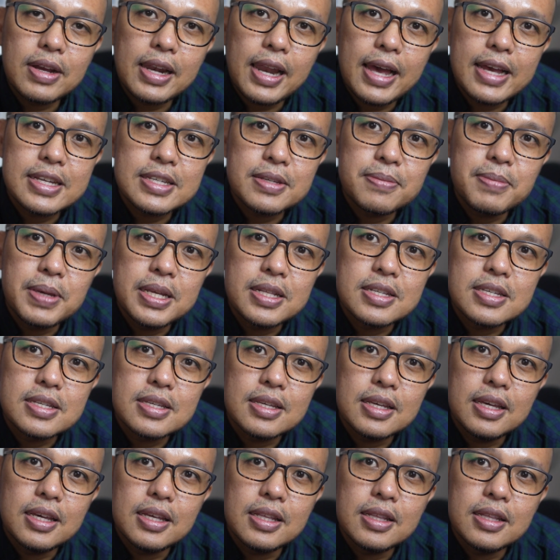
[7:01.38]
classmates
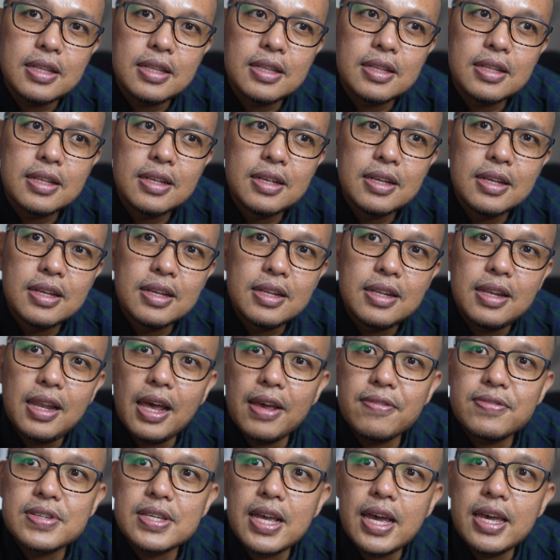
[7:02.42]
in
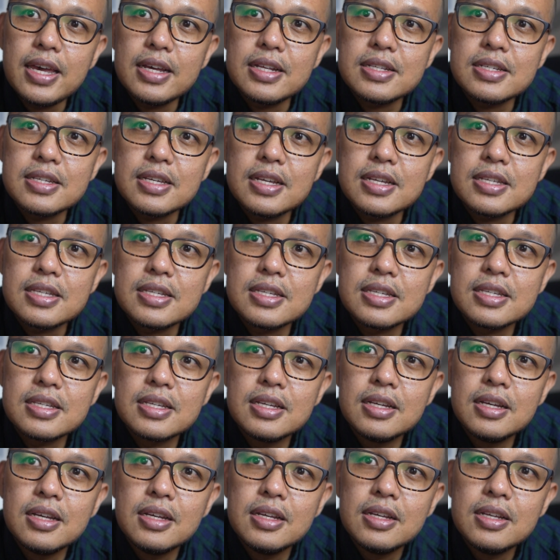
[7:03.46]
life sciences.
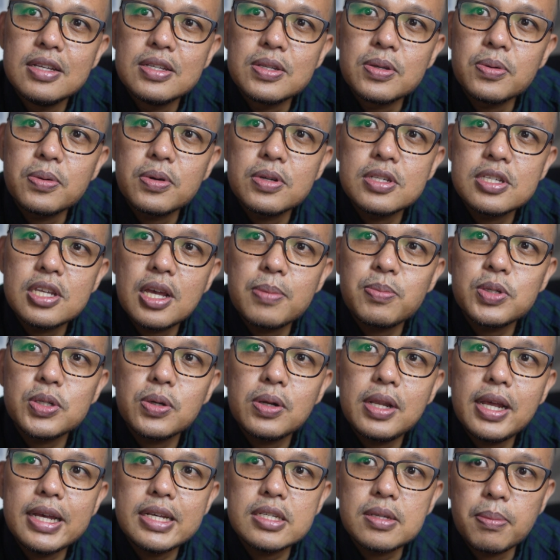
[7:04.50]
So
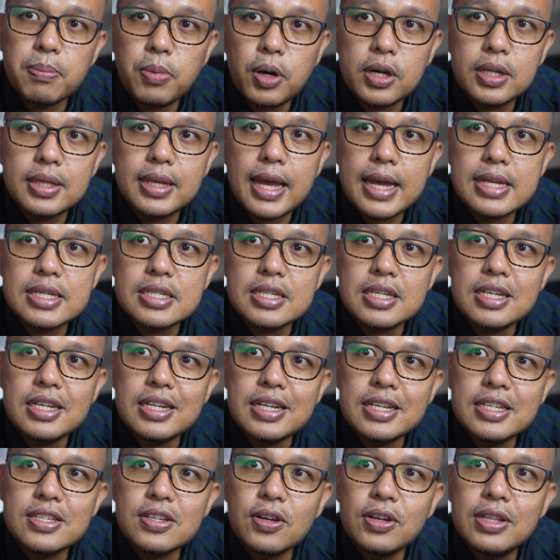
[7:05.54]
conceptualize a podcast
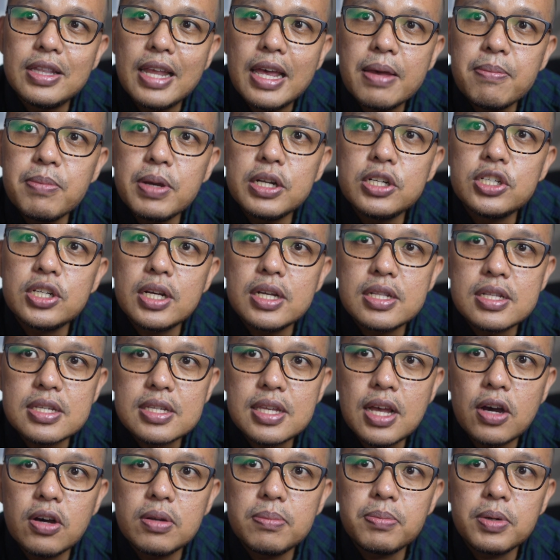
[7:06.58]
series on image and
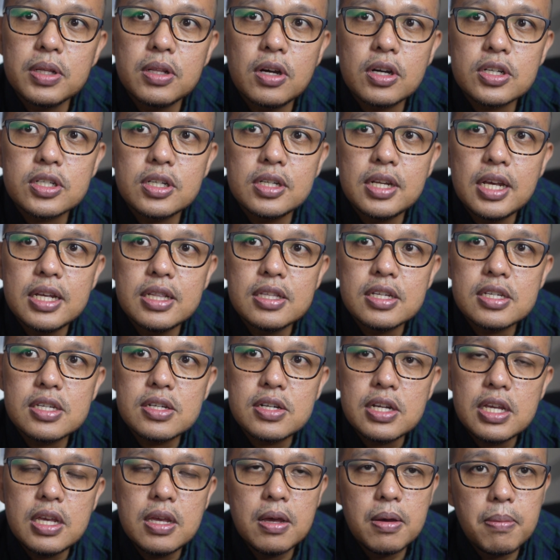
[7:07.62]
sound production
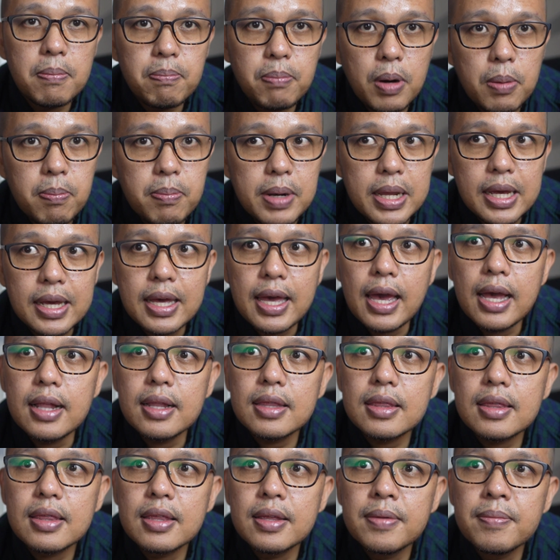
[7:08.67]
industry, public
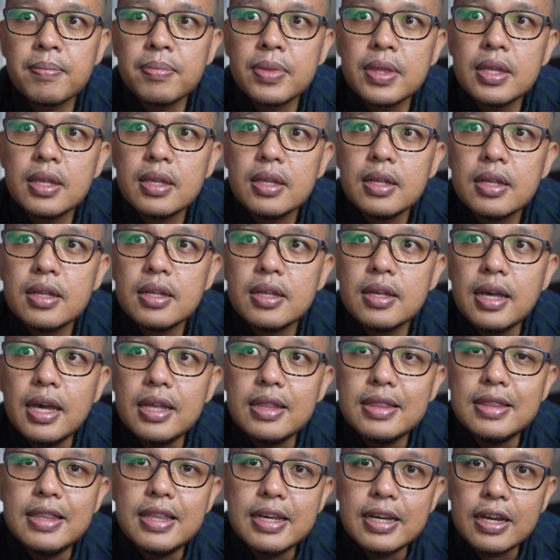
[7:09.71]
health,
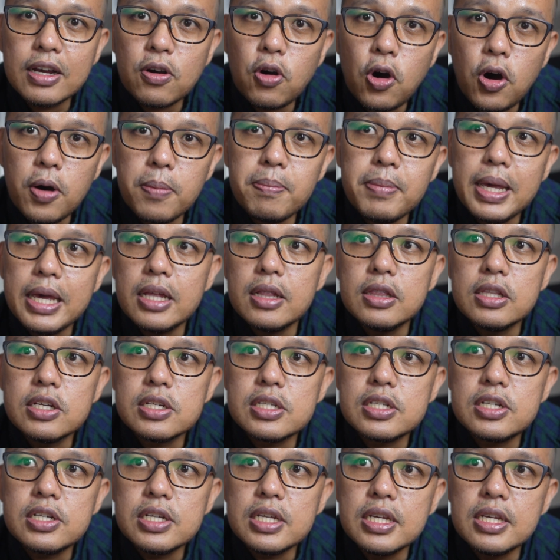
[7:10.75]
and the comm
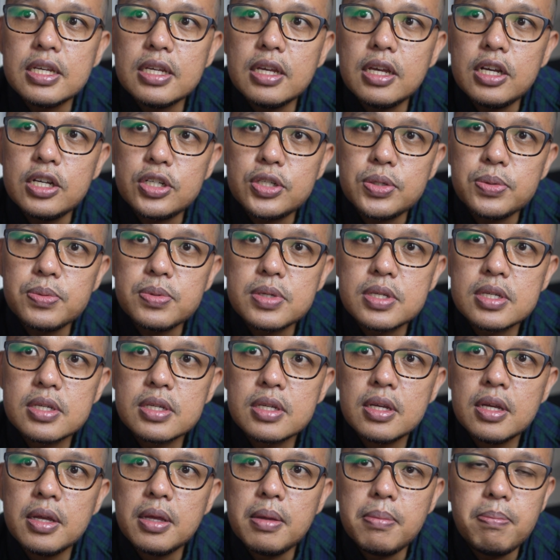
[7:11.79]
industry issues.
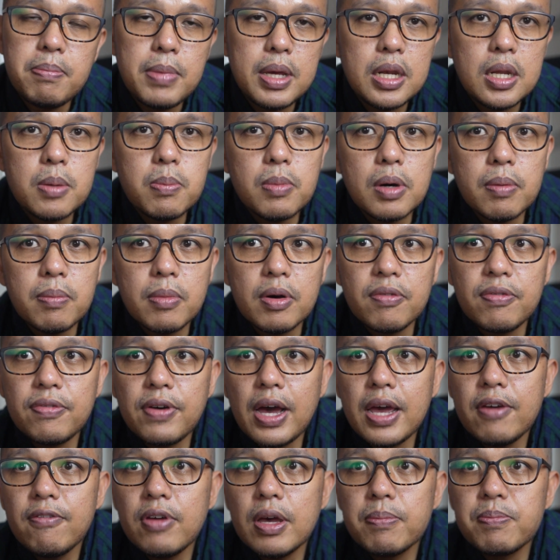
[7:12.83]
Minimum of
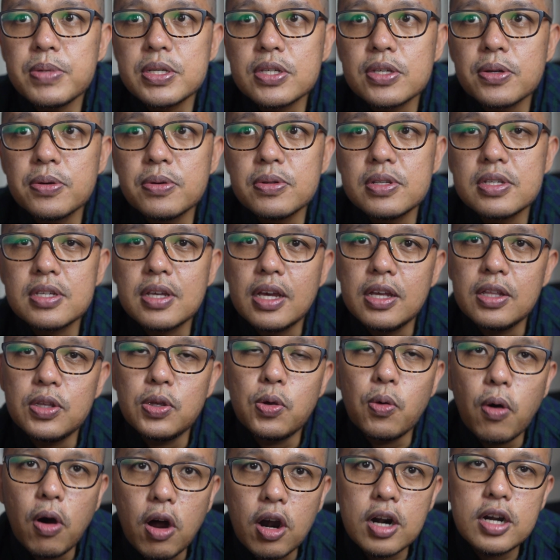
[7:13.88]
5 episodes, and
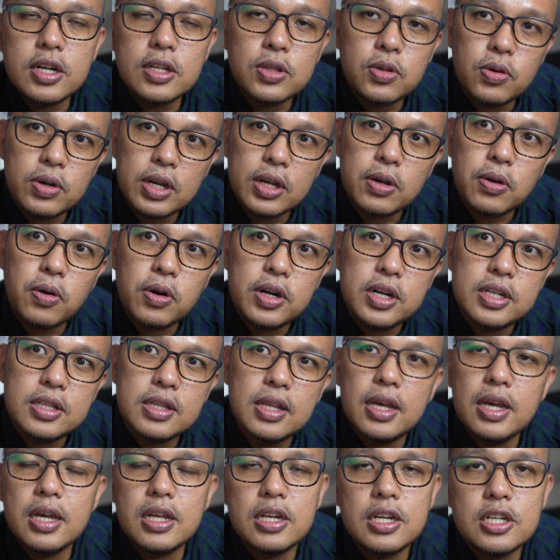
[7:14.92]
you are to record
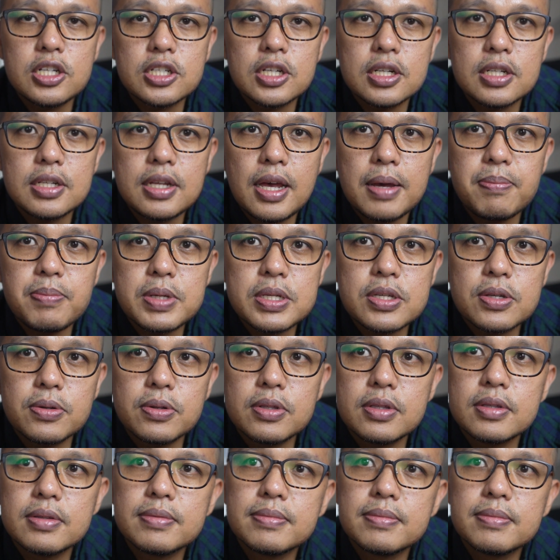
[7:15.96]
the initial episode.